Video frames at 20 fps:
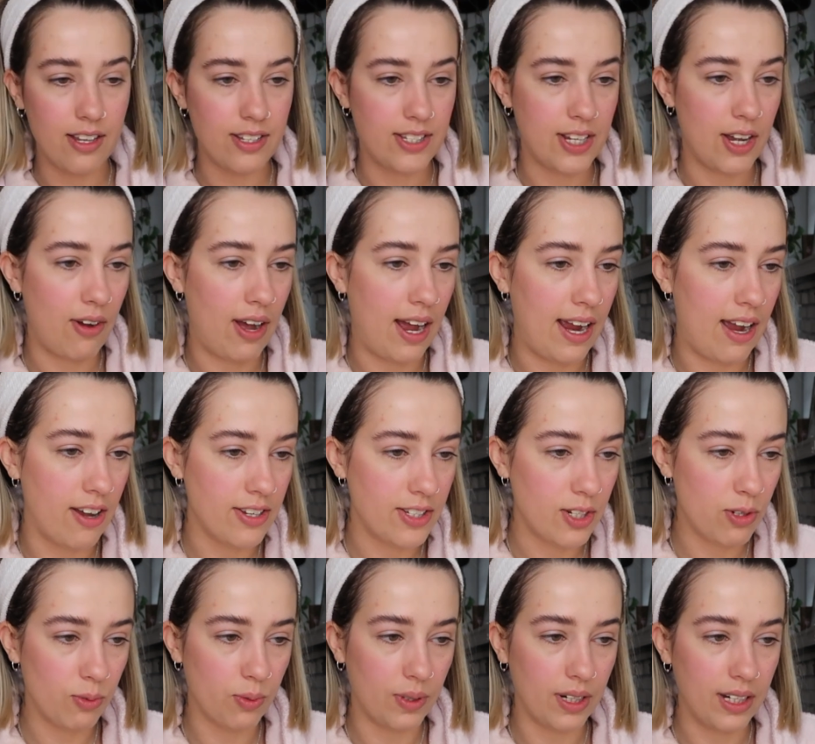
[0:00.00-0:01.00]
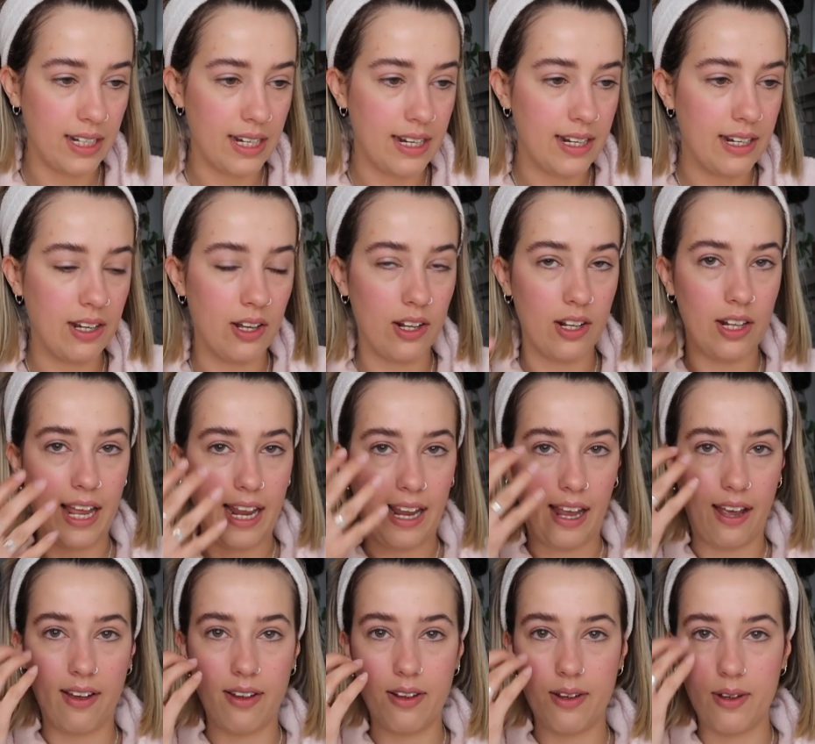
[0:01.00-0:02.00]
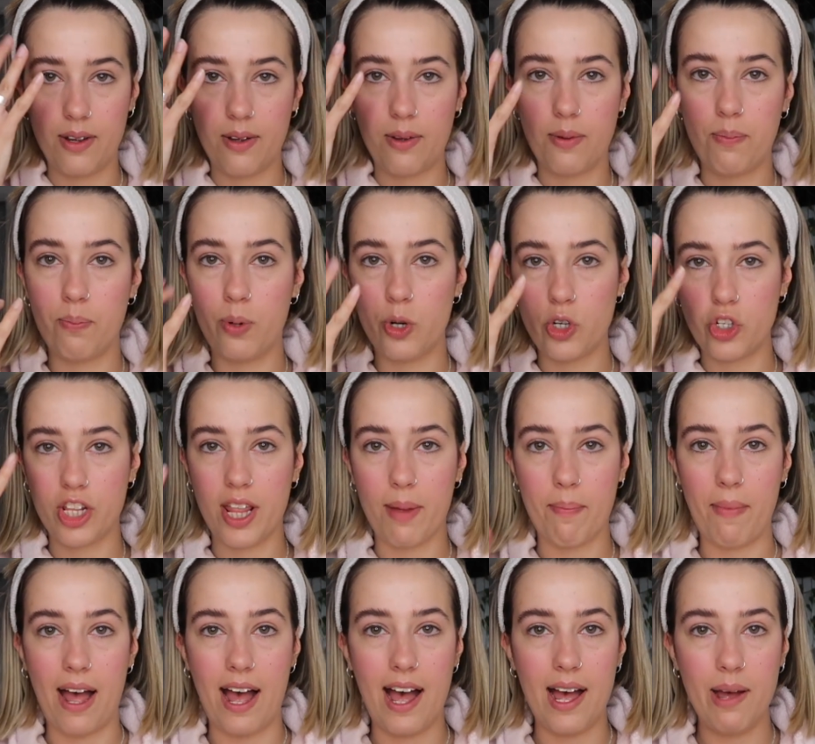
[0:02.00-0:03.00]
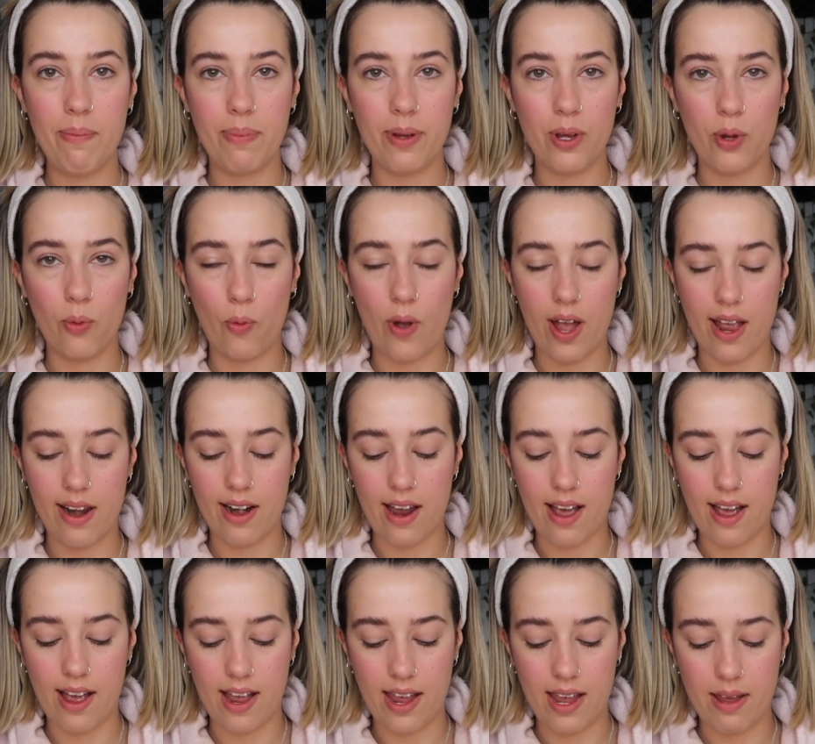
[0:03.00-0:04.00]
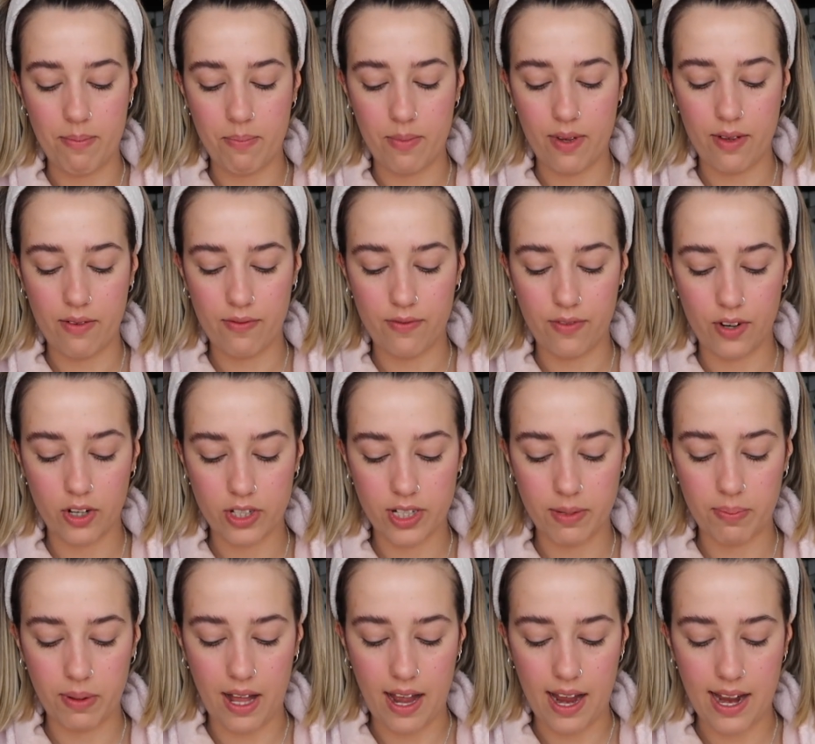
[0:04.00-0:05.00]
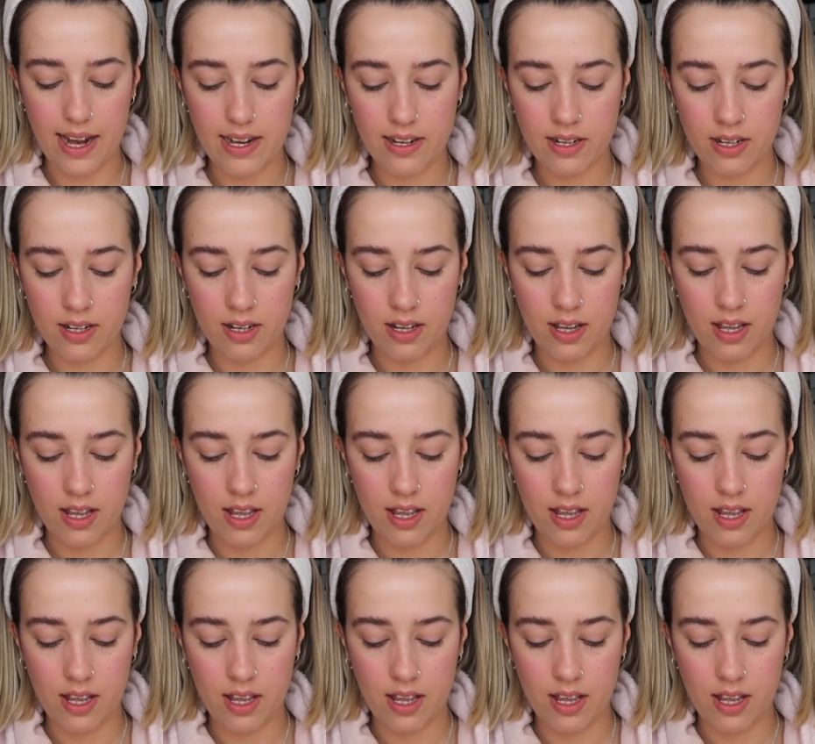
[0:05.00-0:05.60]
So I also really like push them up when I'm first applying,